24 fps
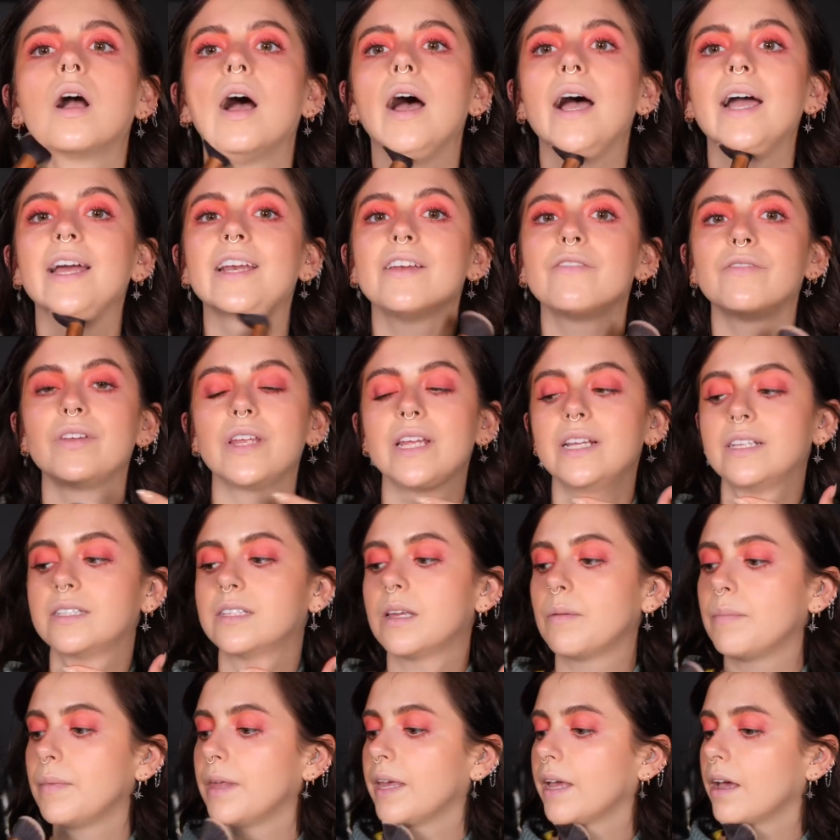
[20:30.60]
Kind of need
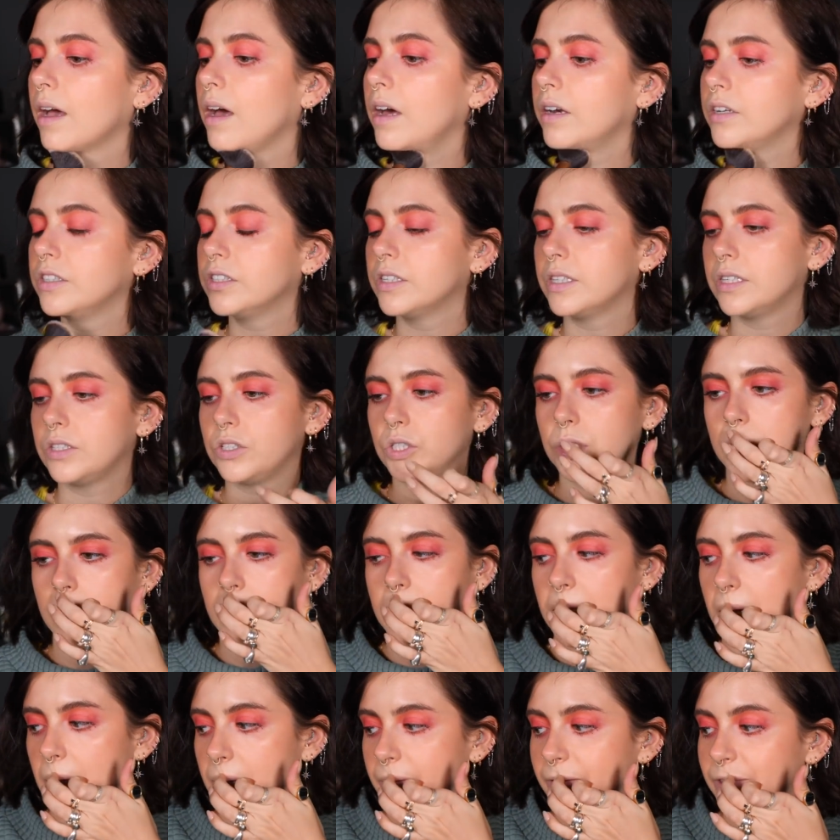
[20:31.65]
something under the
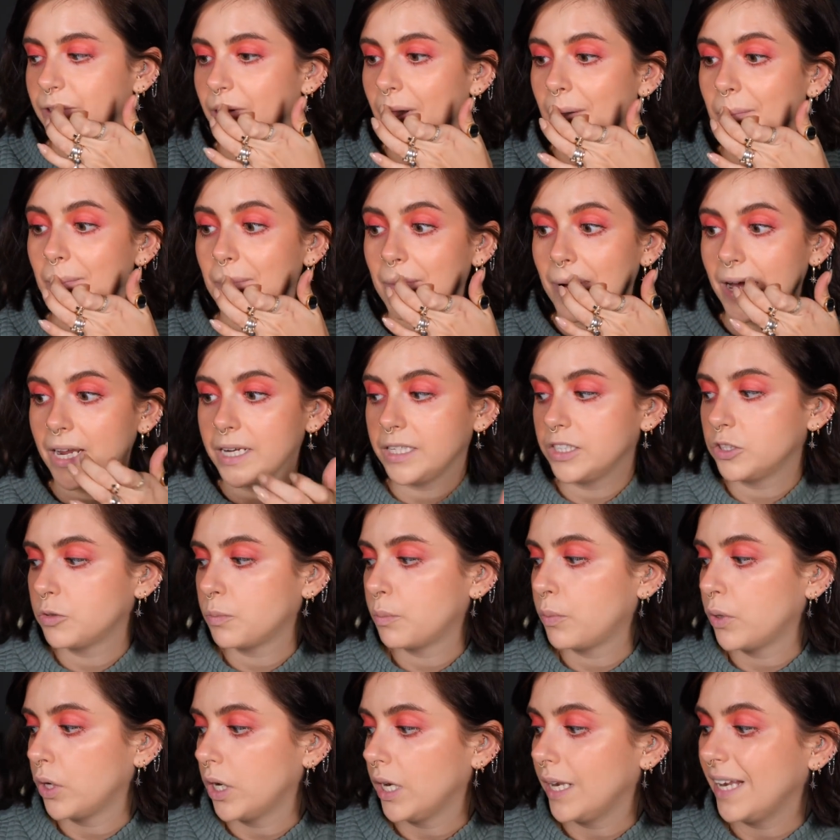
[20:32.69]
chin though, so I
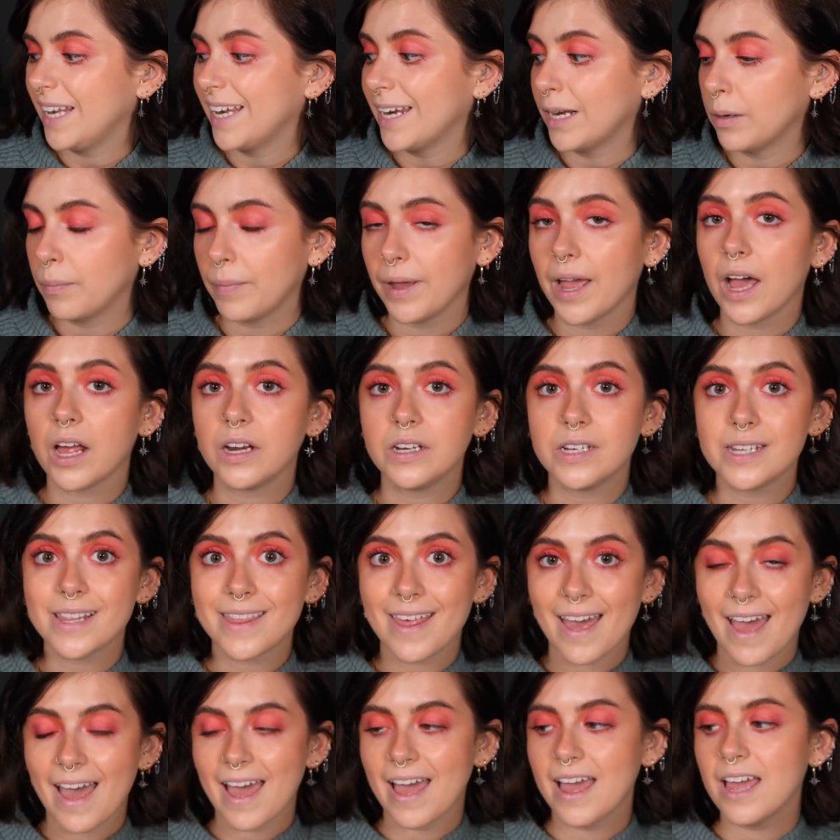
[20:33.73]
might put a little bit under
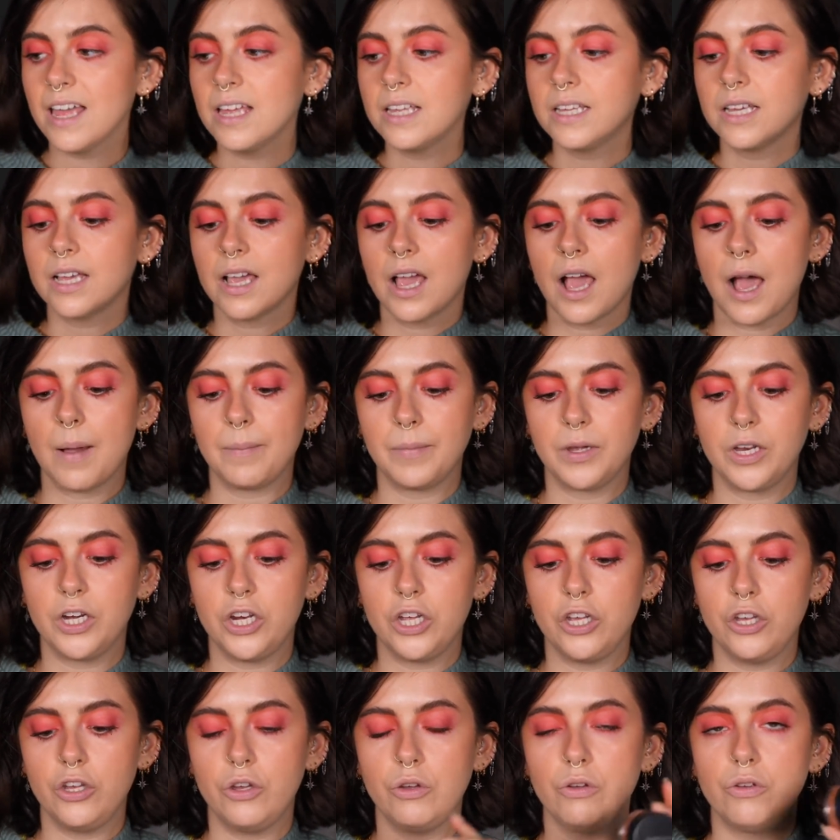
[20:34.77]
there. I'm
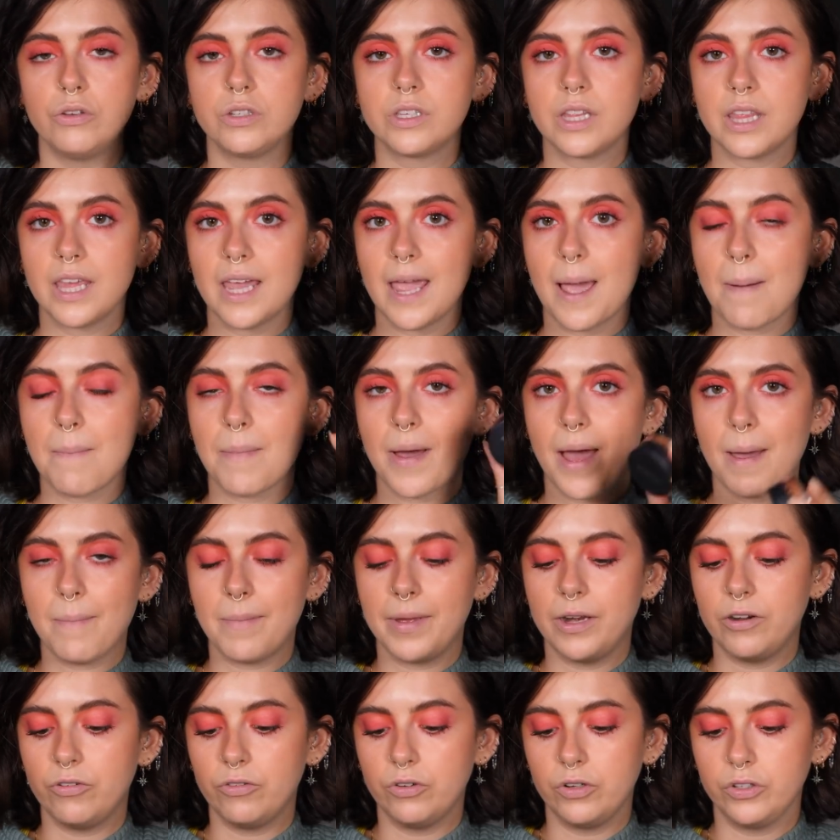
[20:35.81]
going to use the
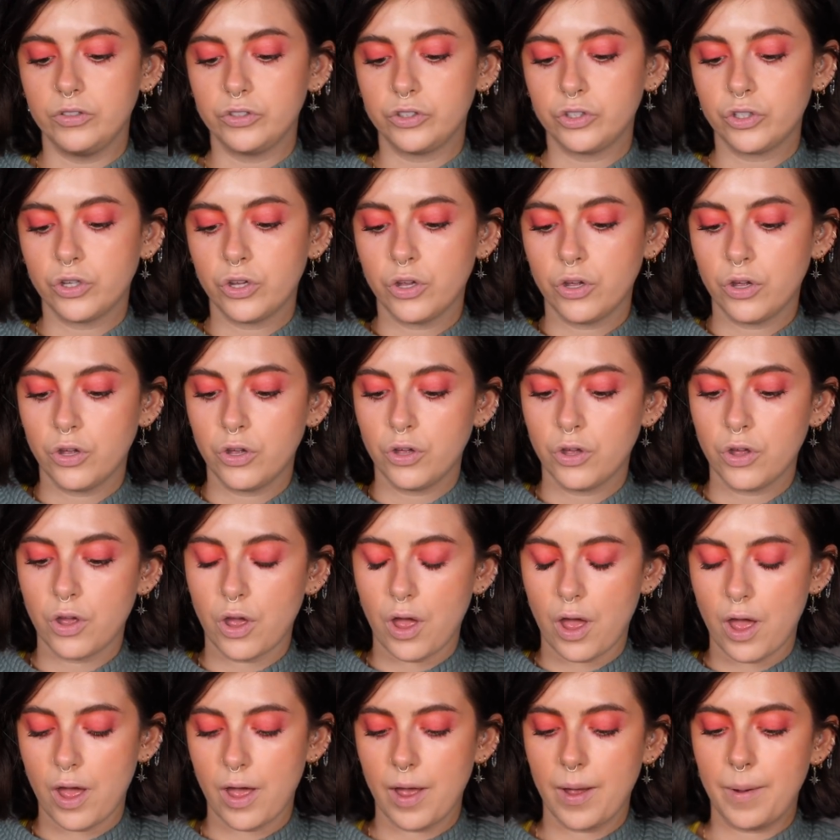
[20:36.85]
bareMinerals
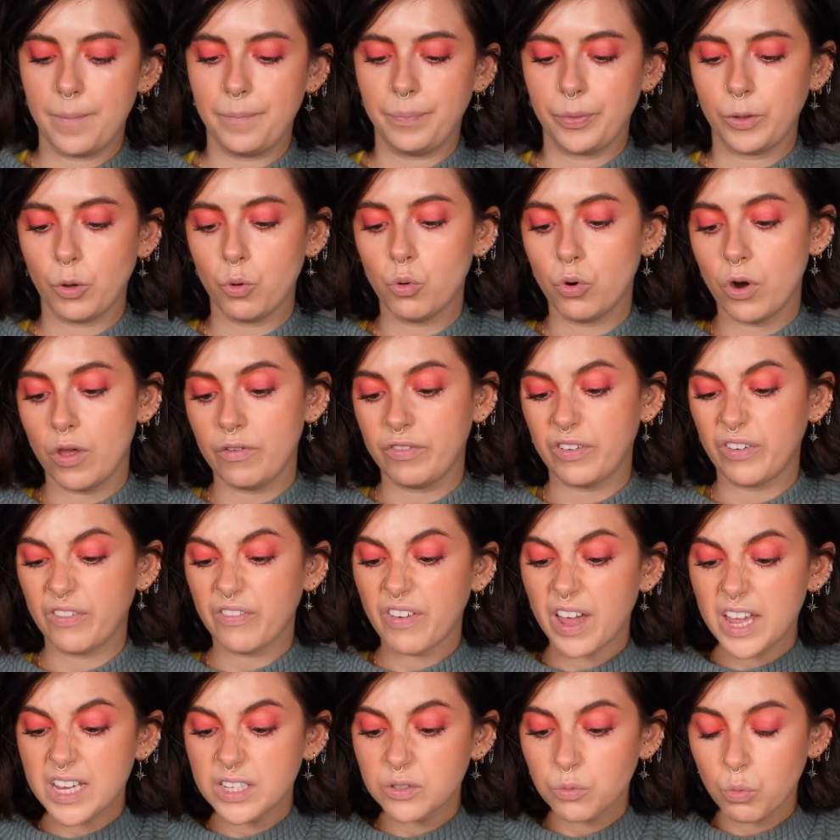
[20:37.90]
um, All Over
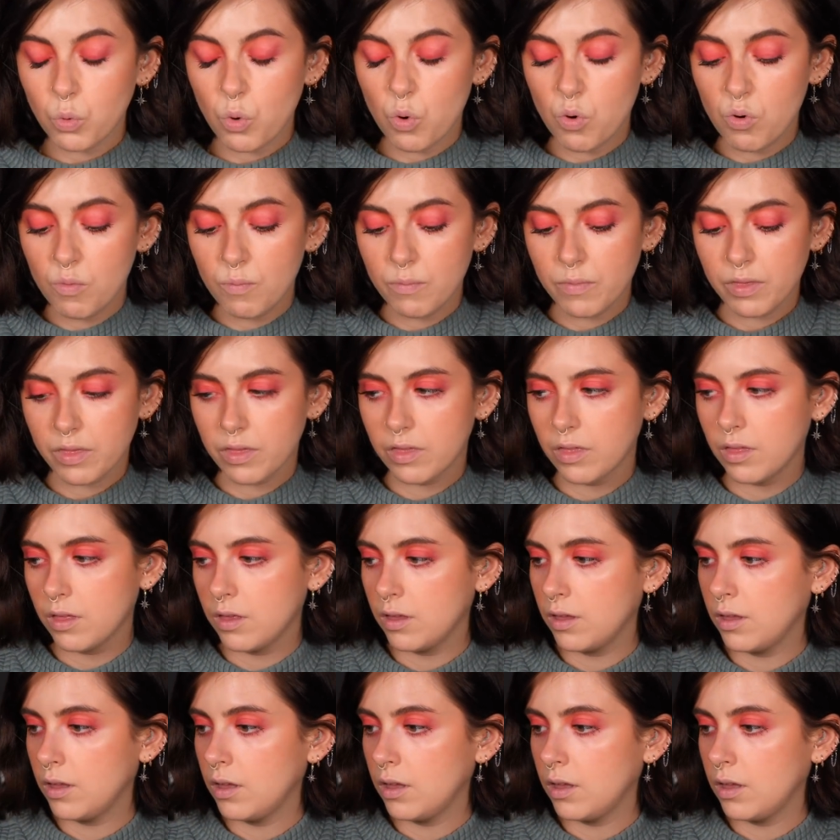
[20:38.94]
Face Warmth.